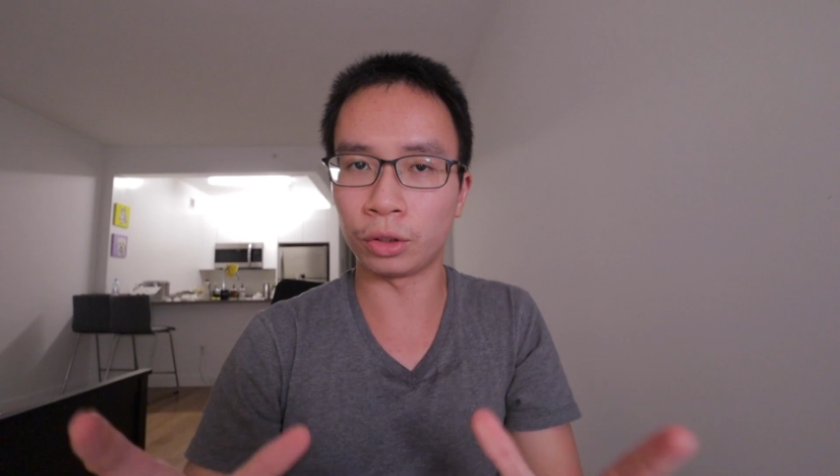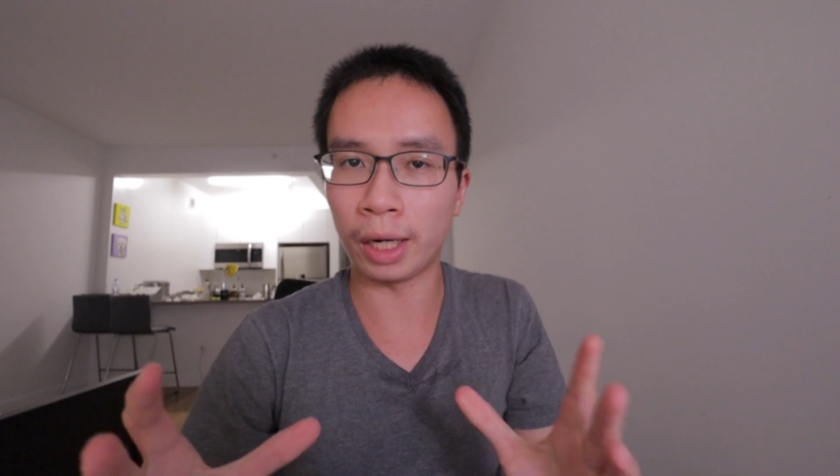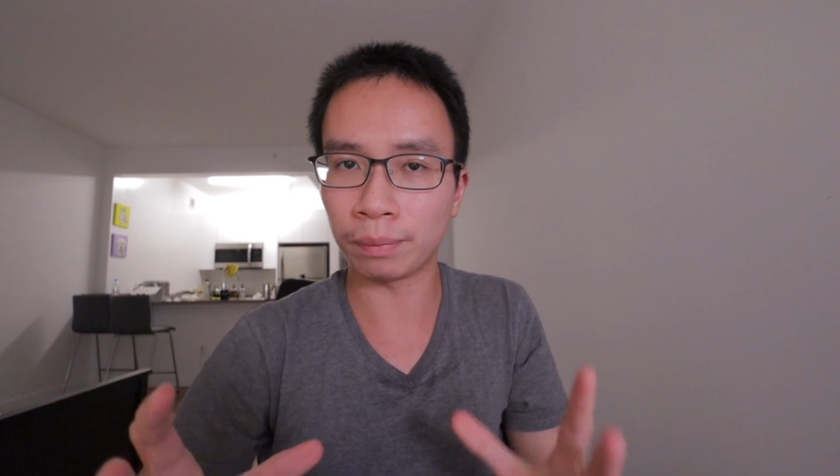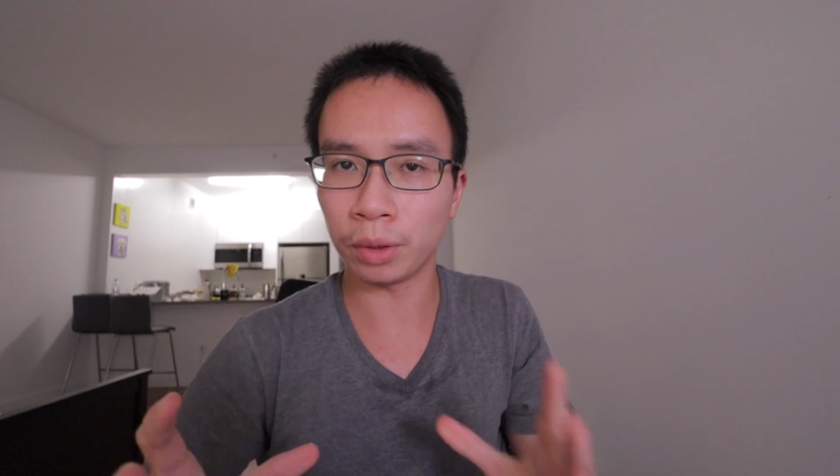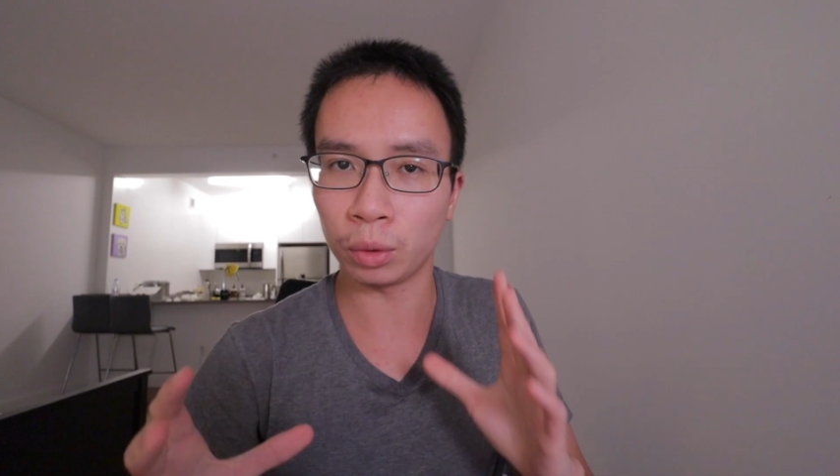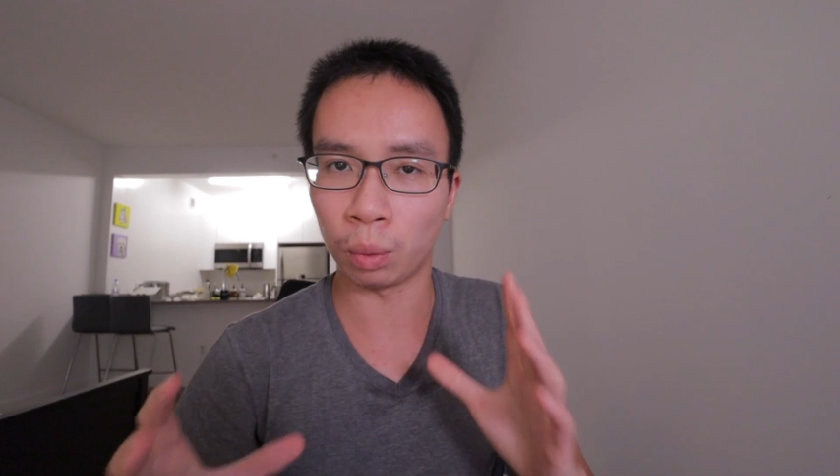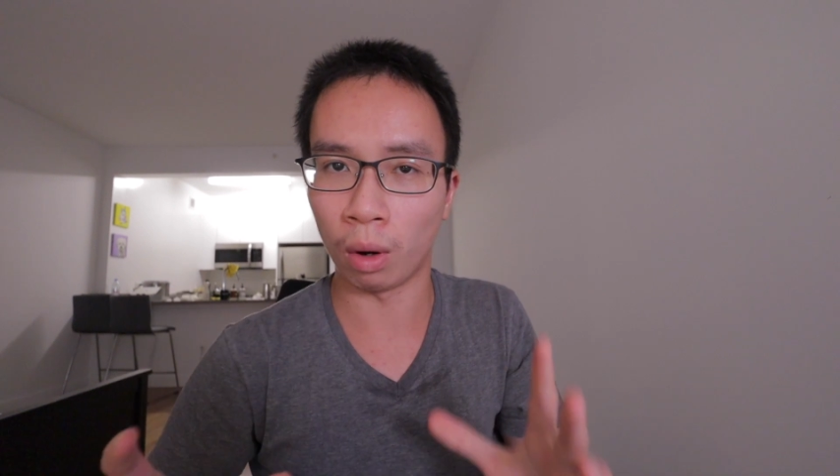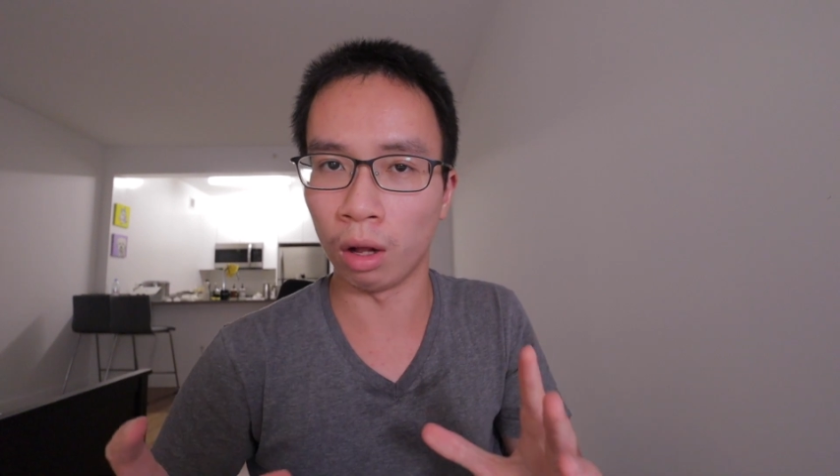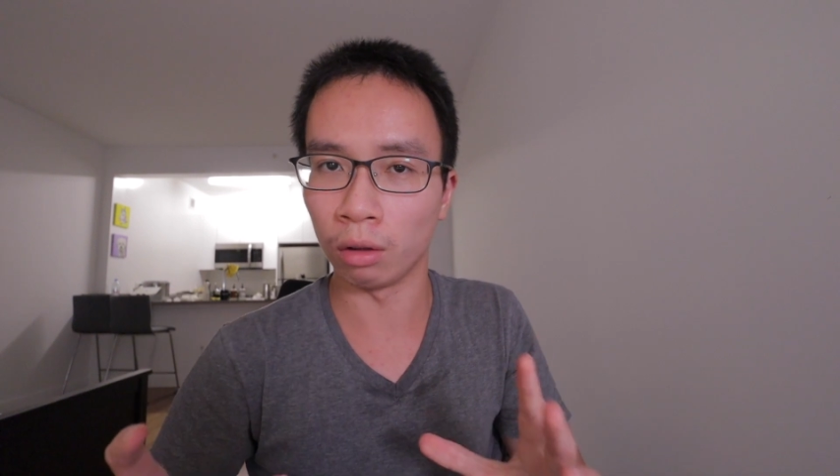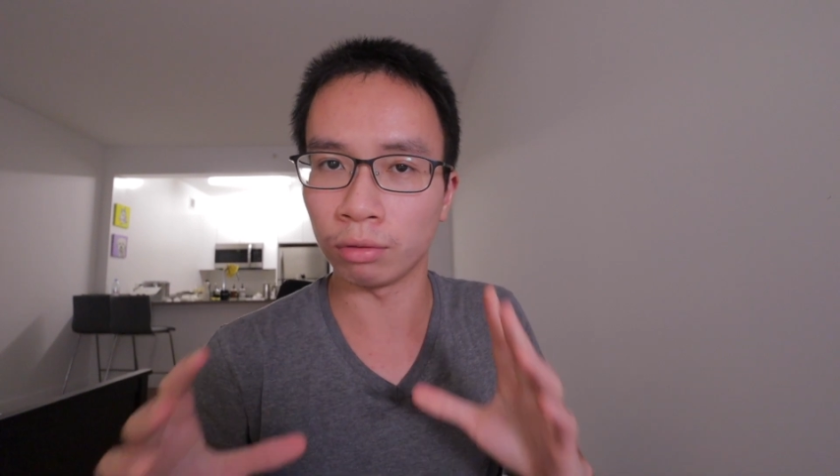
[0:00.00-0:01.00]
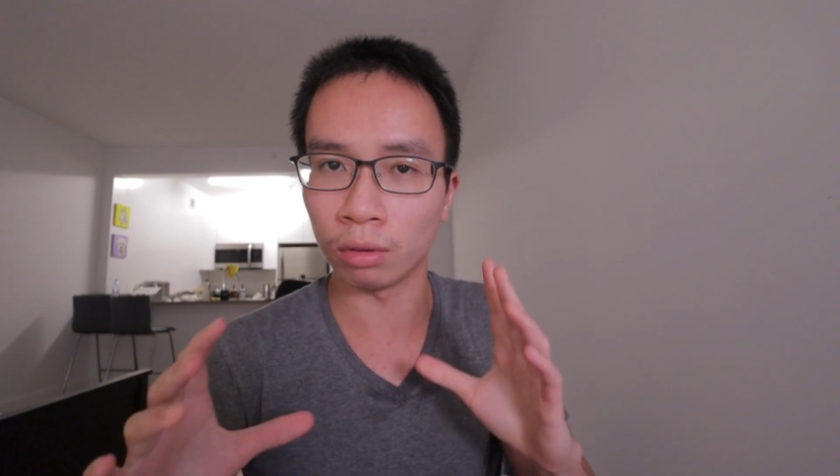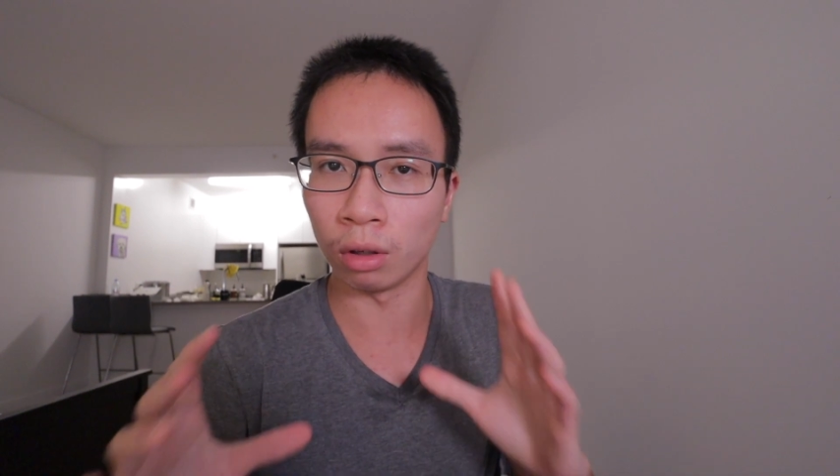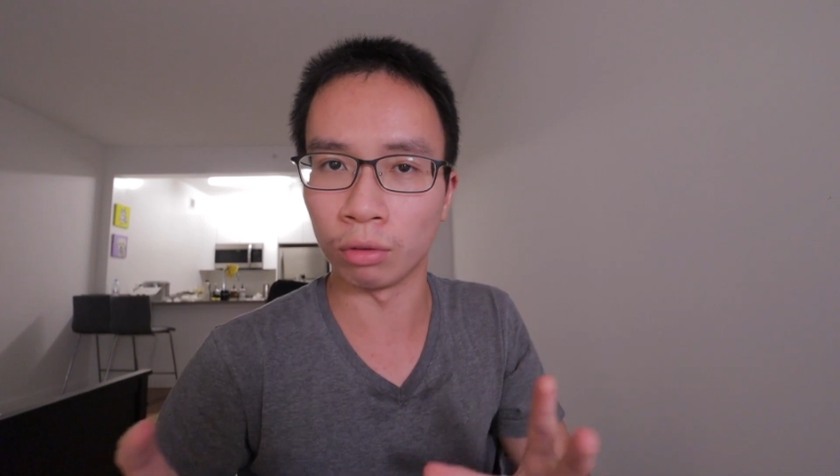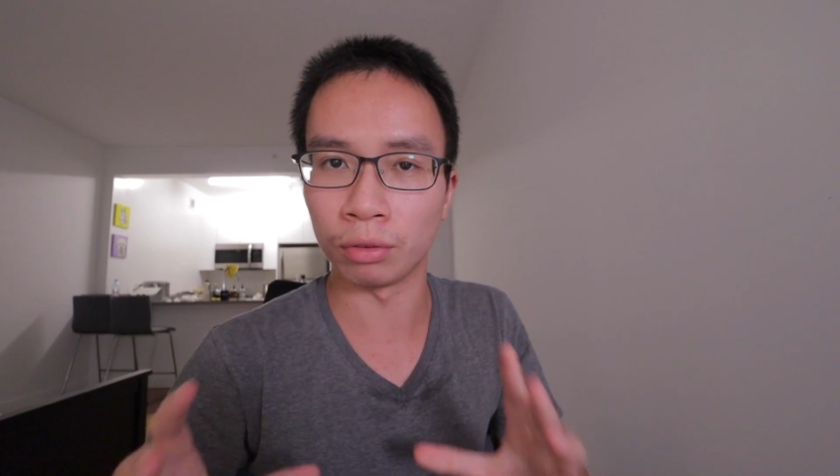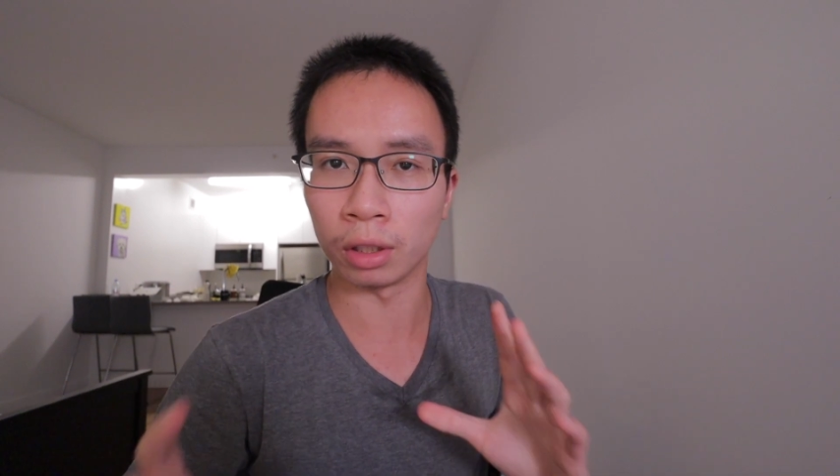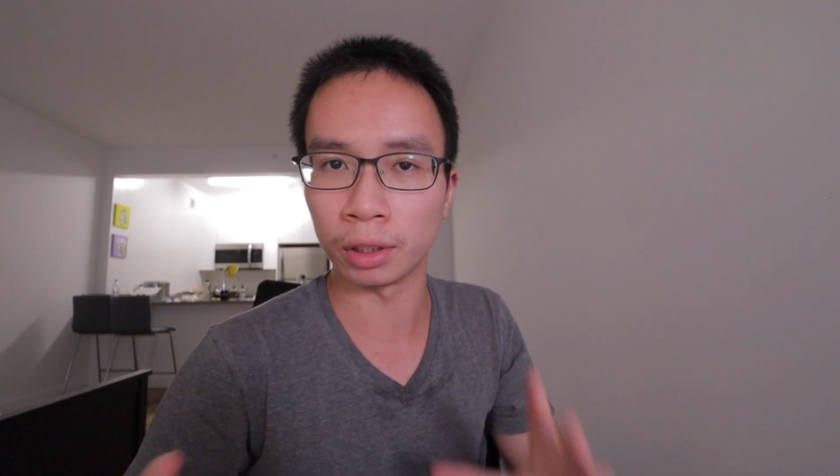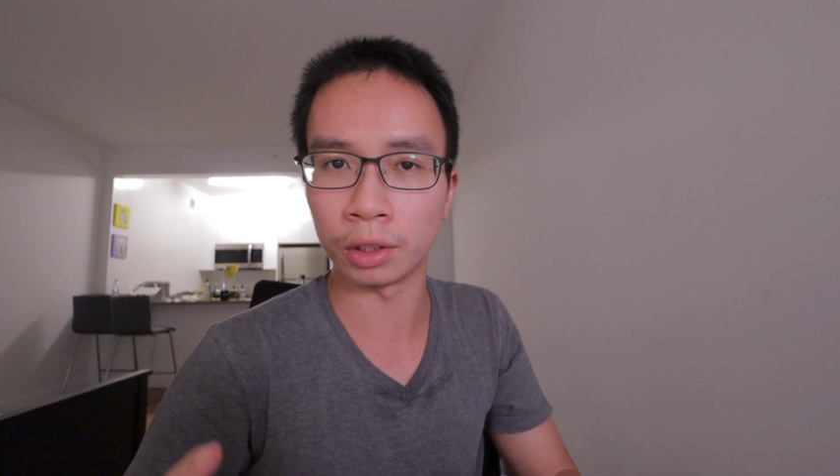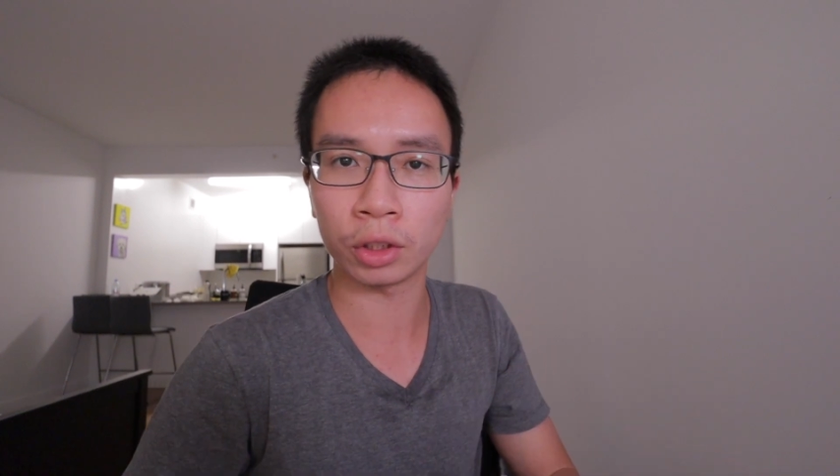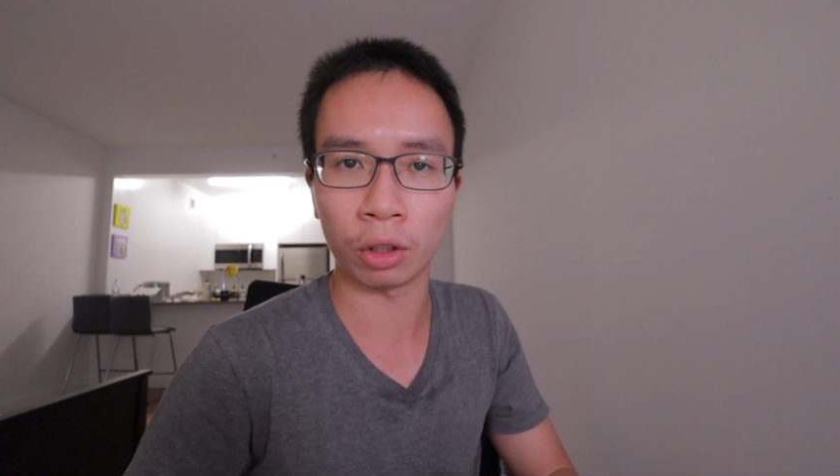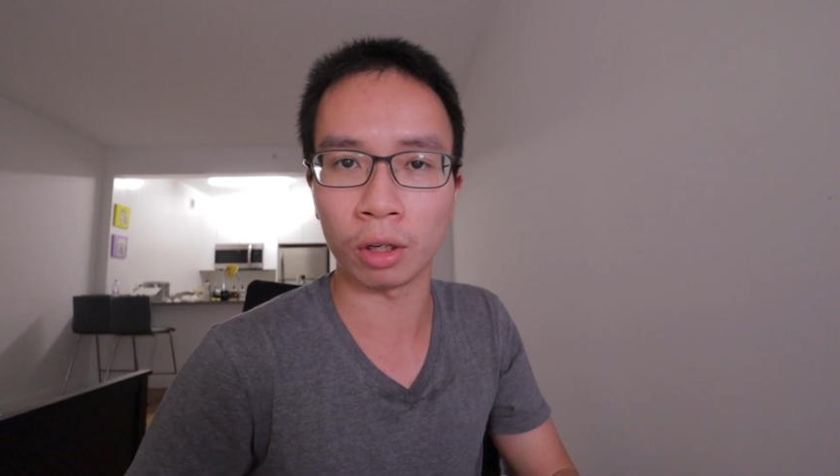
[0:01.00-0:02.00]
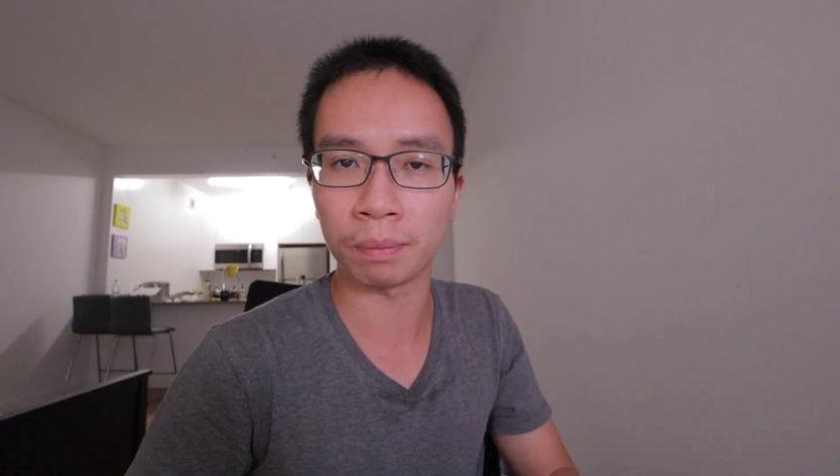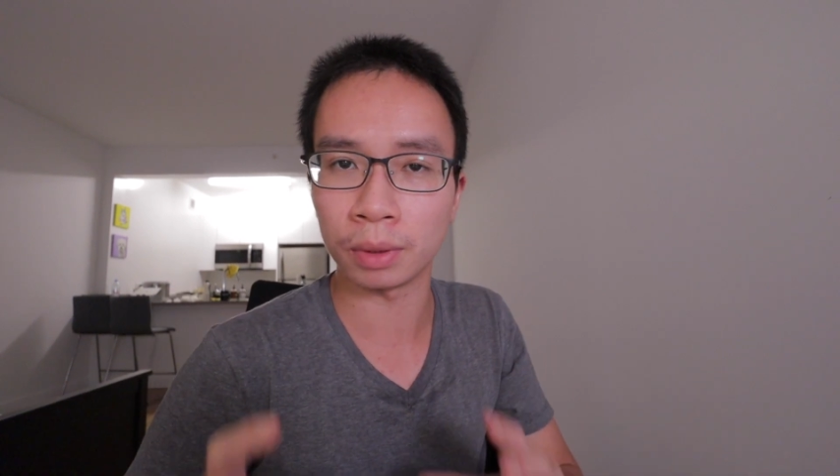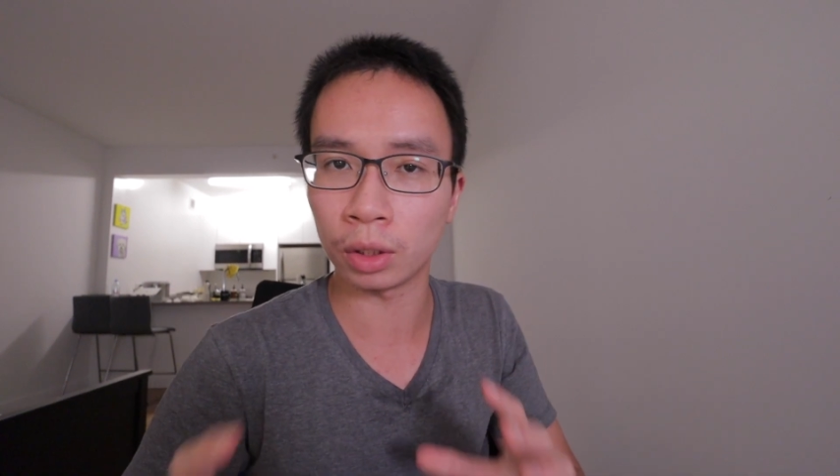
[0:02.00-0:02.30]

chapter 12 of the Lean Startup